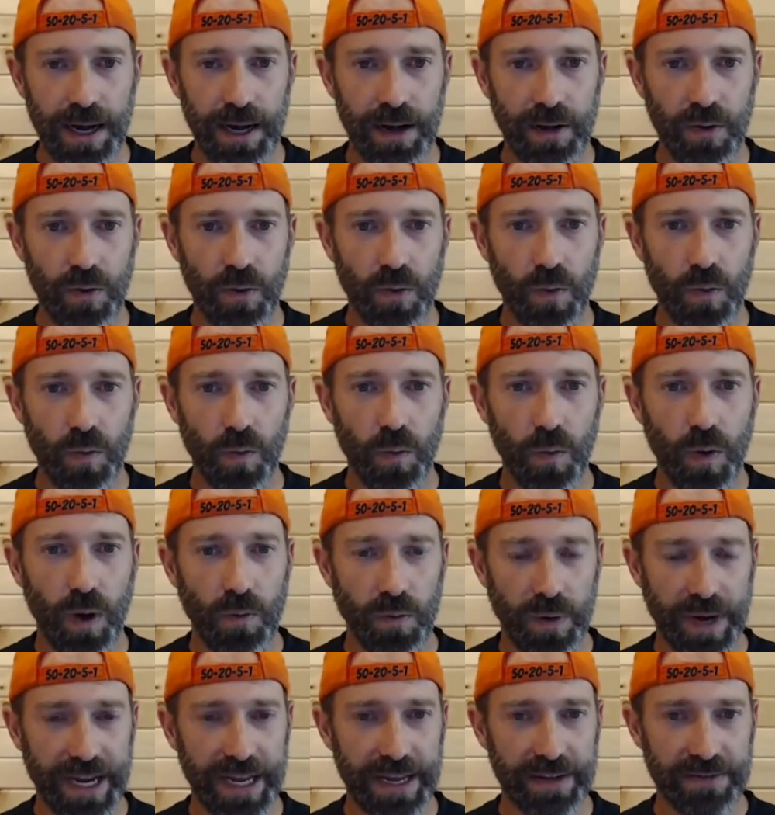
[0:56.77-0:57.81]
what
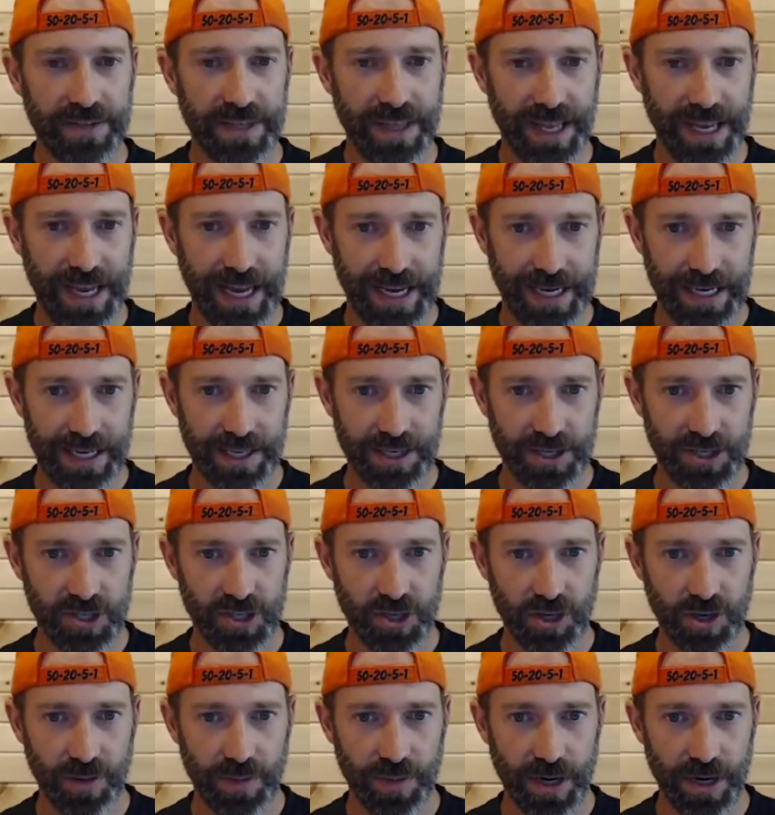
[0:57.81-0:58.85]
we give to the end
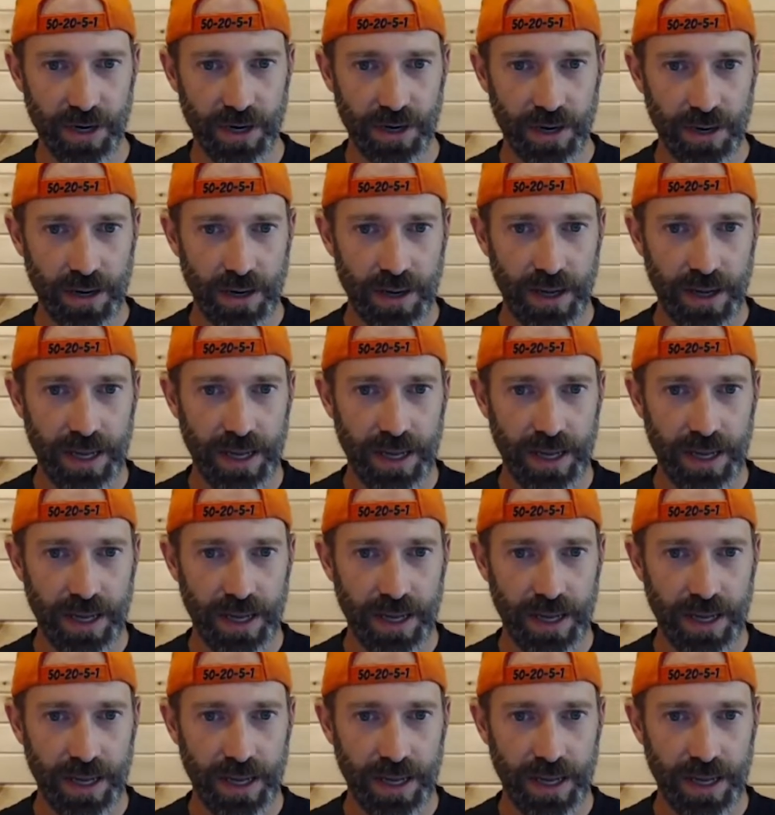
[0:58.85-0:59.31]
consumer,